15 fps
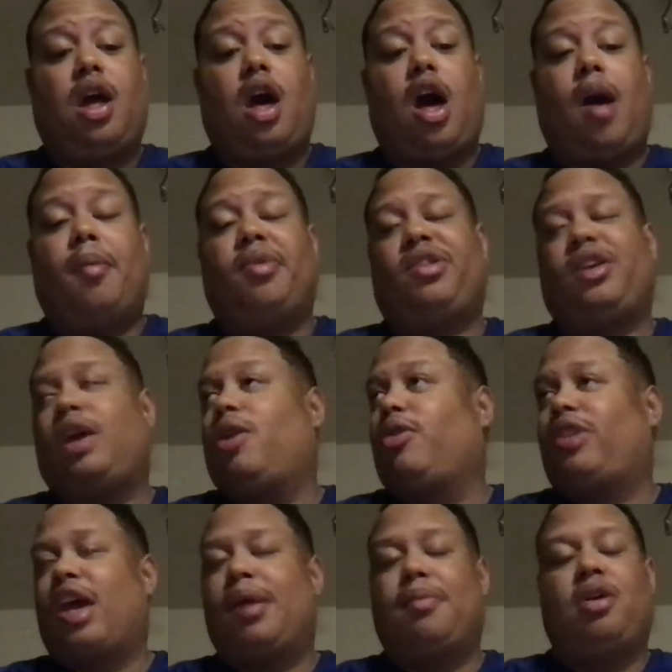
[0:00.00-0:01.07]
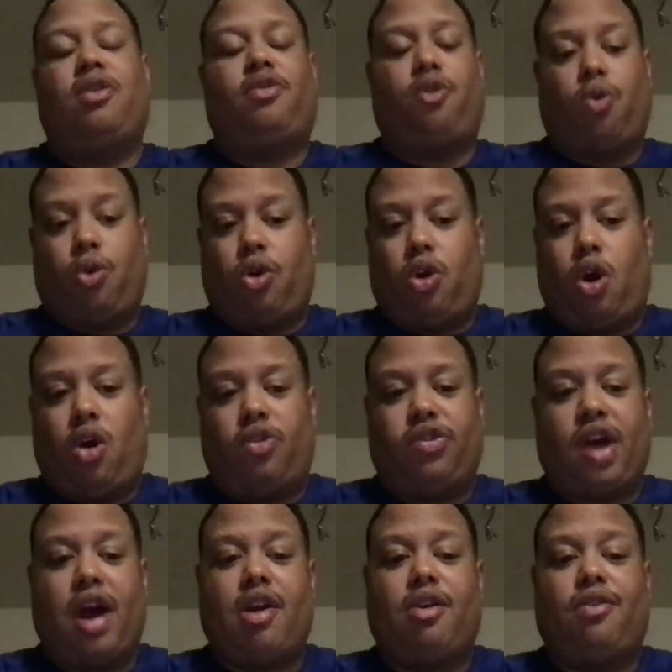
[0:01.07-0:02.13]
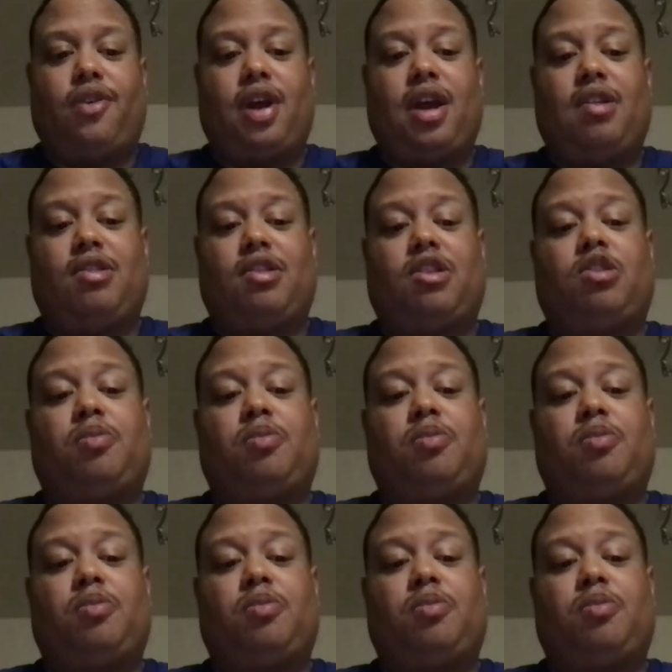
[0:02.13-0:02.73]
It's entertainment for all soccer fans.